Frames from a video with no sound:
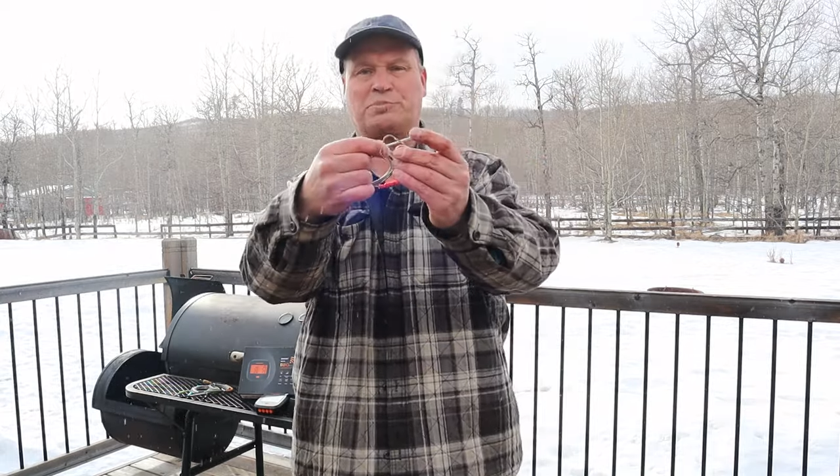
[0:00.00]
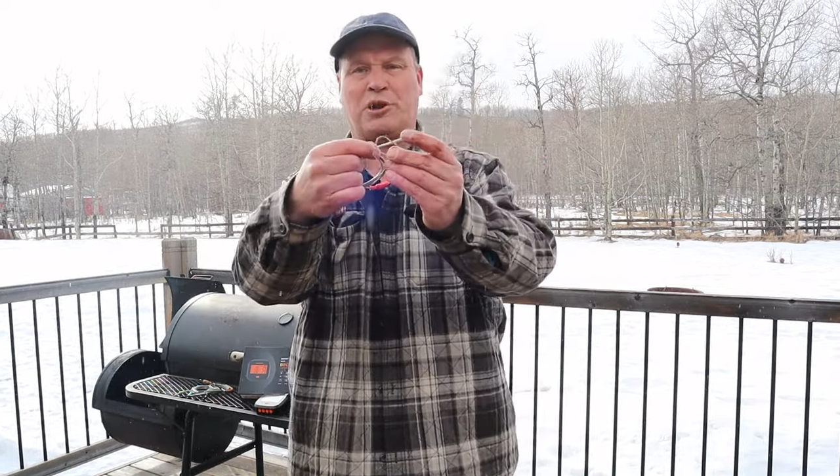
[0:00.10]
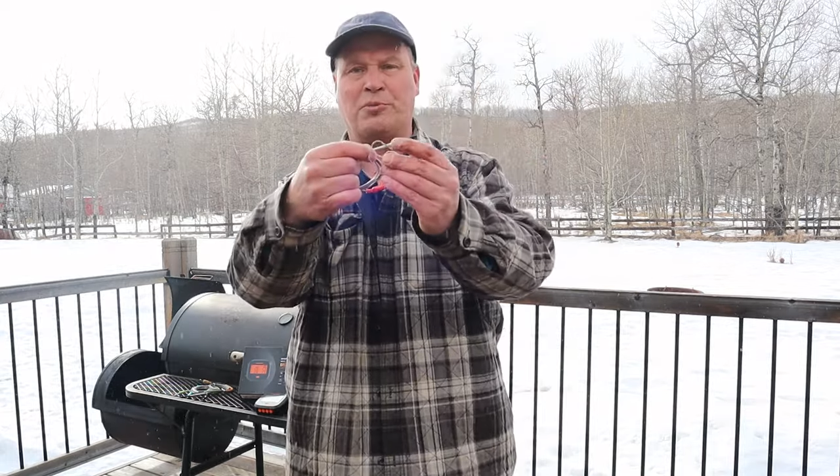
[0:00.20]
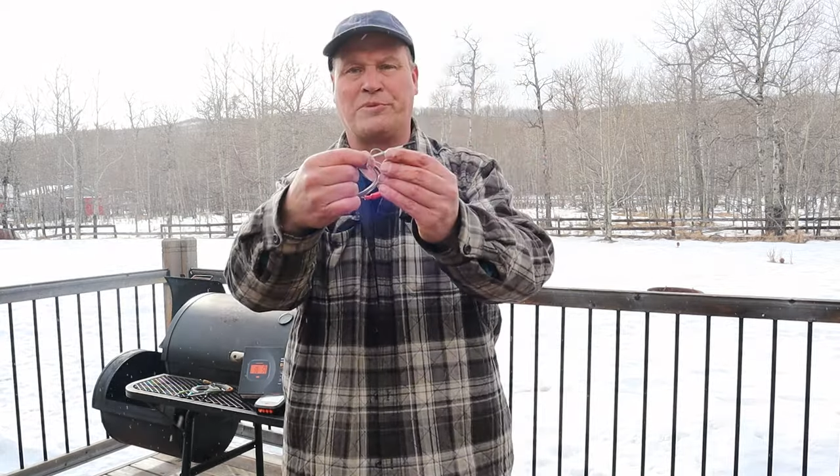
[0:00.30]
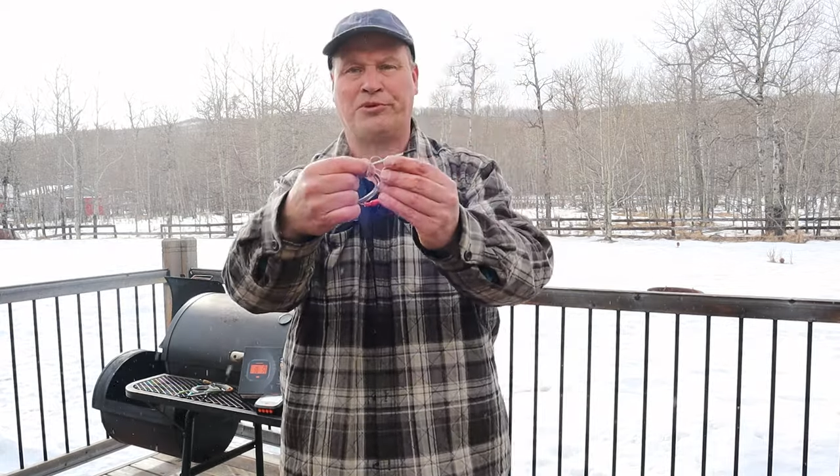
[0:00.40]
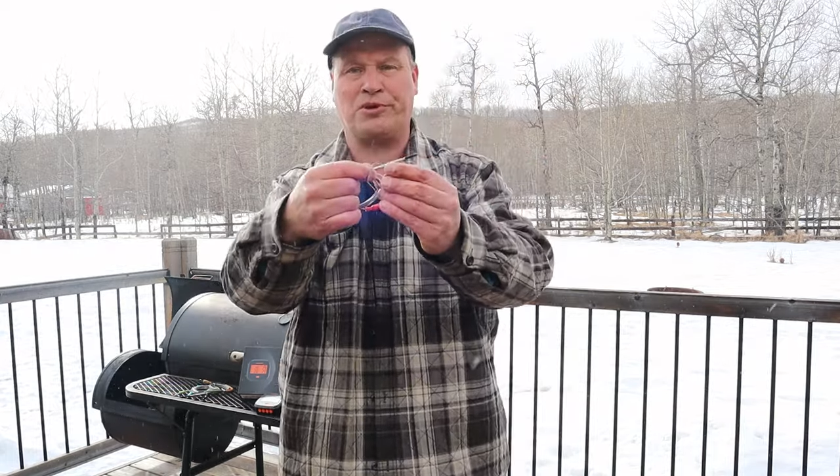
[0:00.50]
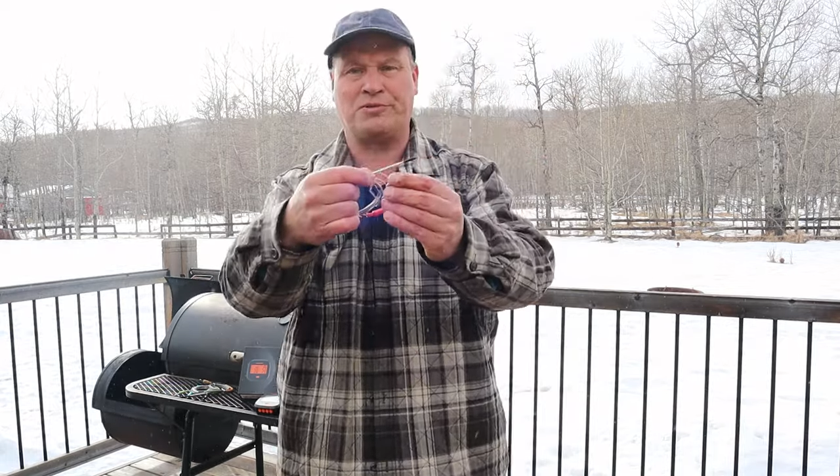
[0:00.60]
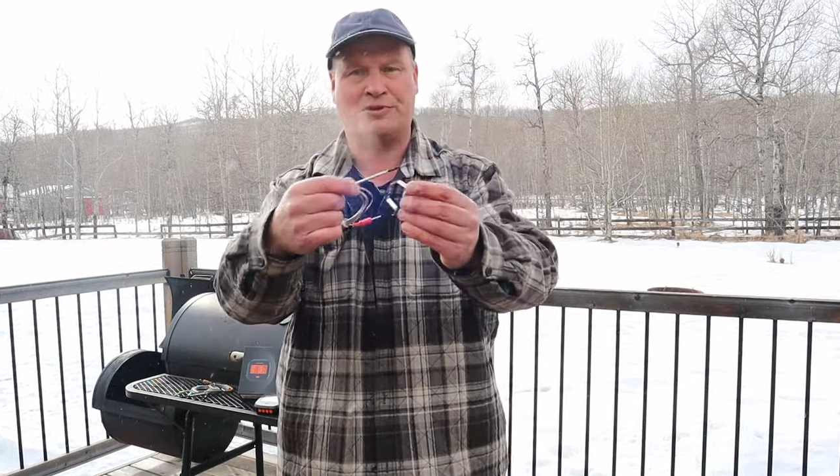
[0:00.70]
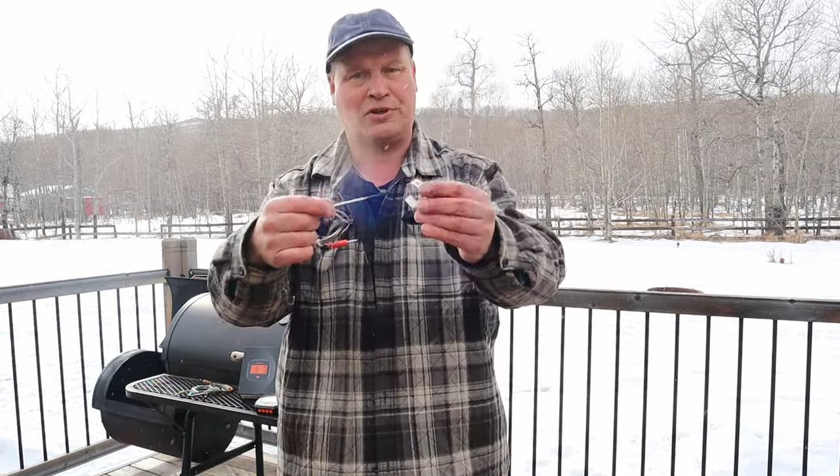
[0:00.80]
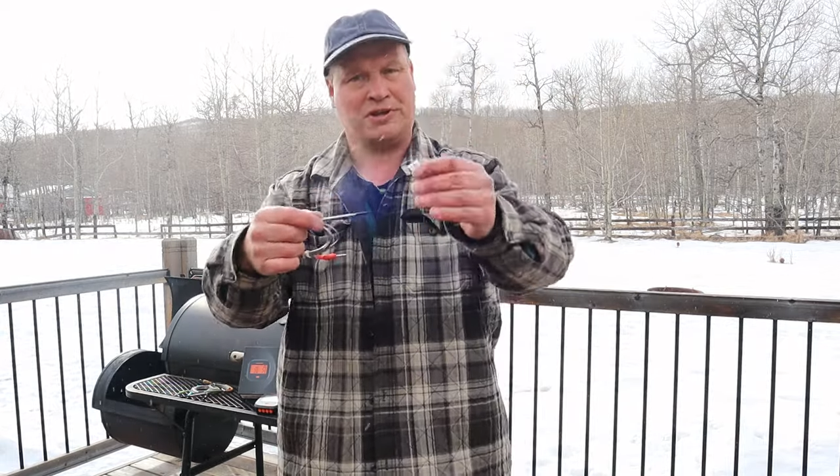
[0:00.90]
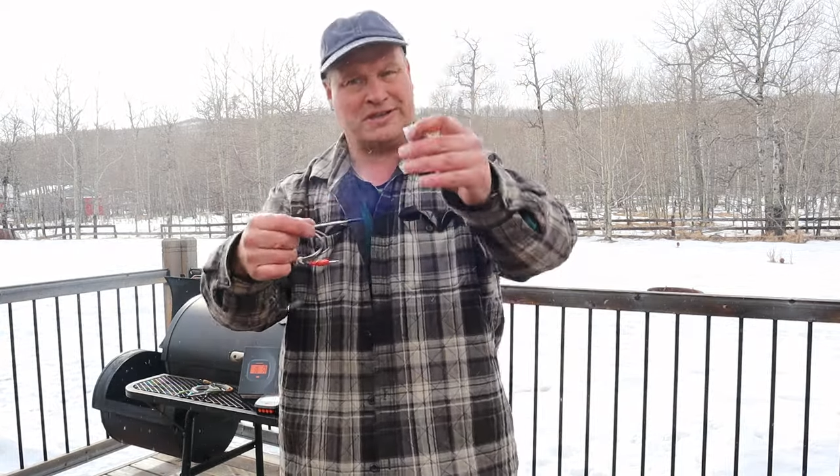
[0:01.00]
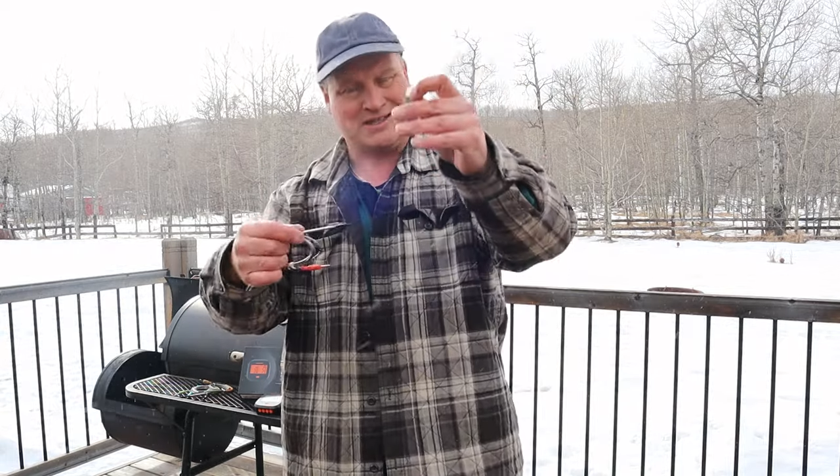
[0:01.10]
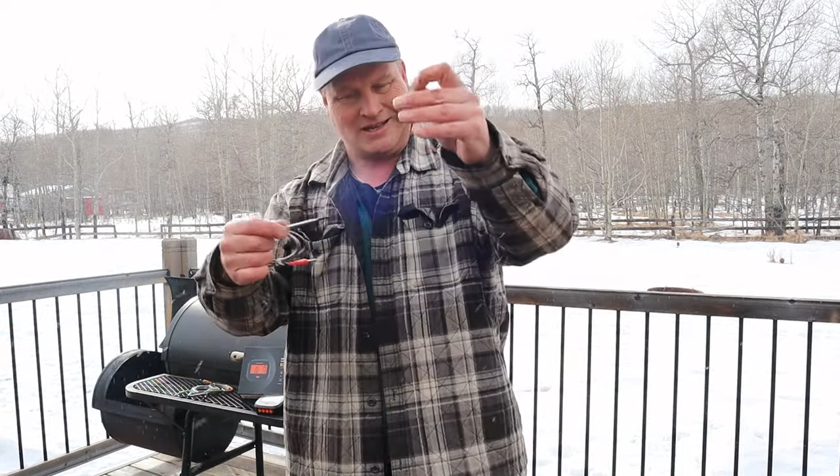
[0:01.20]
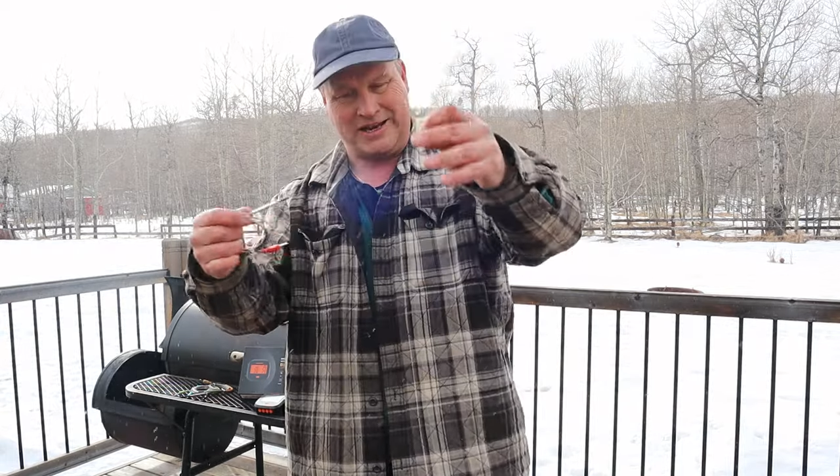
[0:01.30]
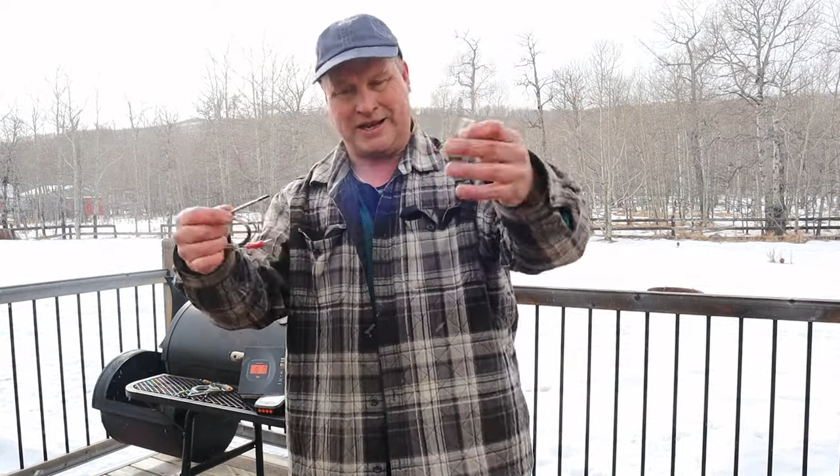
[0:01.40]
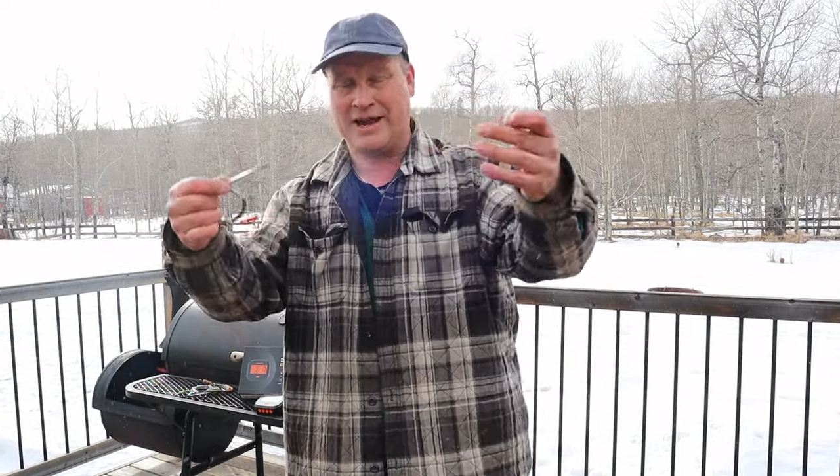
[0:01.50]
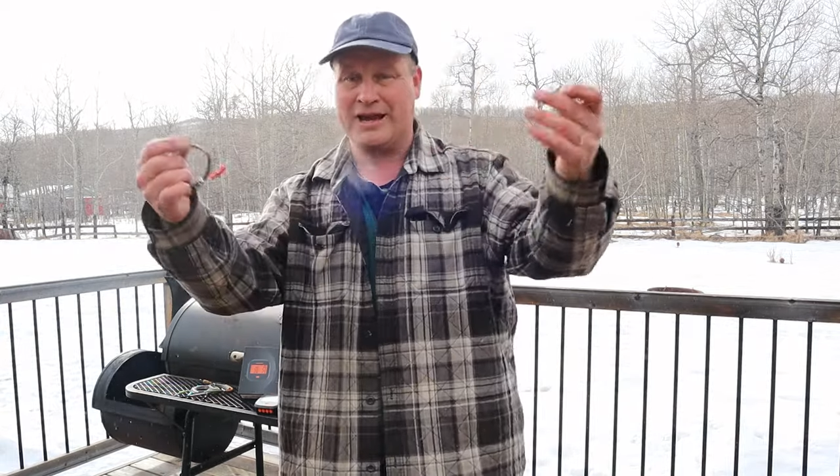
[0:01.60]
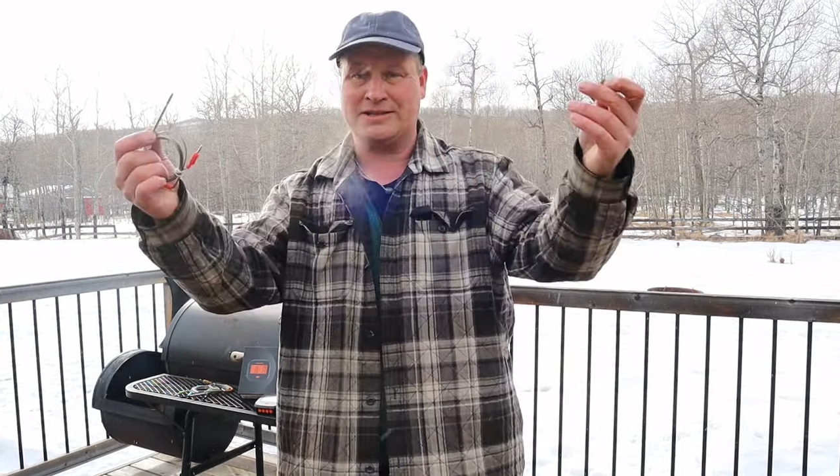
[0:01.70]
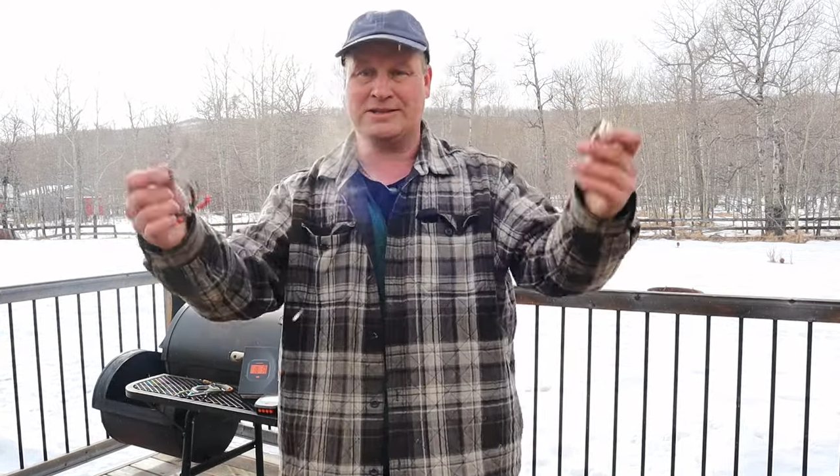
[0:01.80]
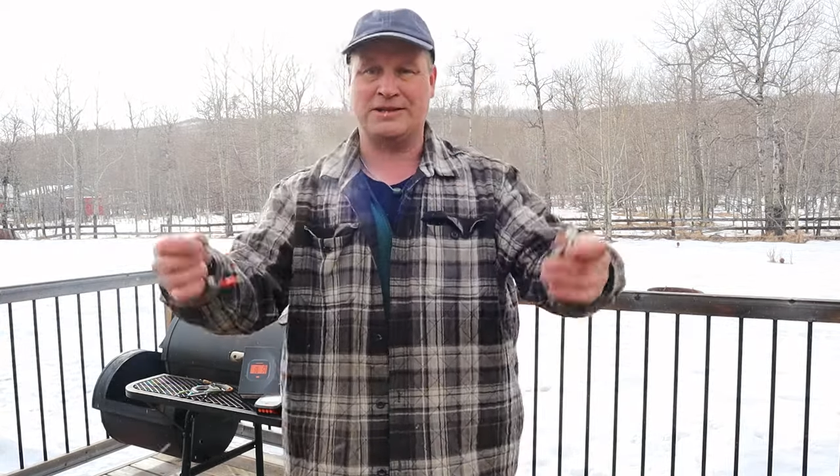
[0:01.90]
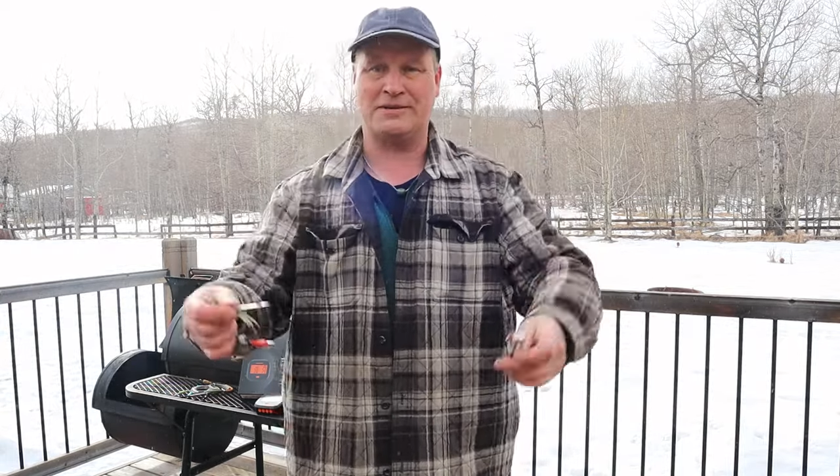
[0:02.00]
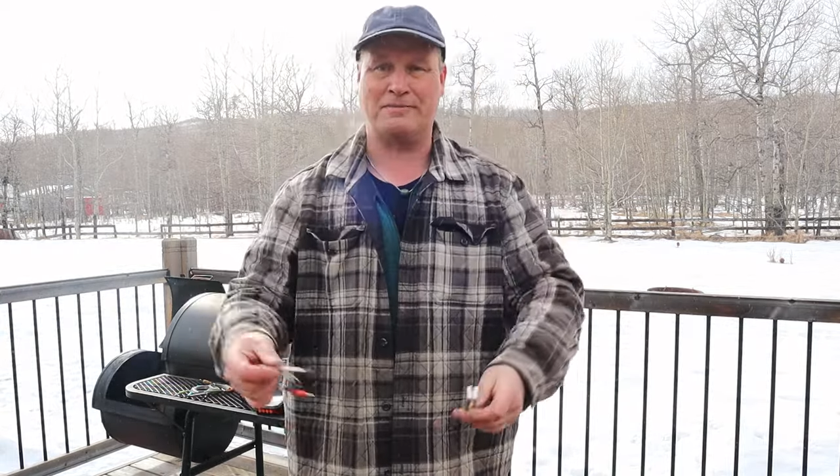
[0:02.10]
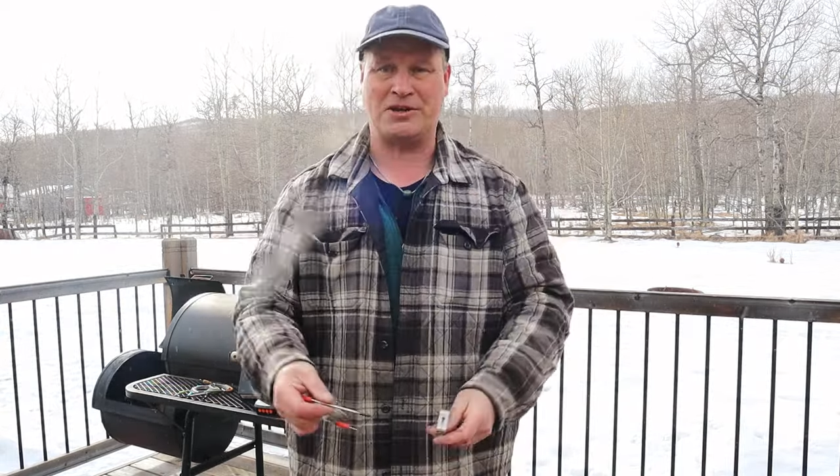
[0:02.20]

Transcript: probe through, so you can actually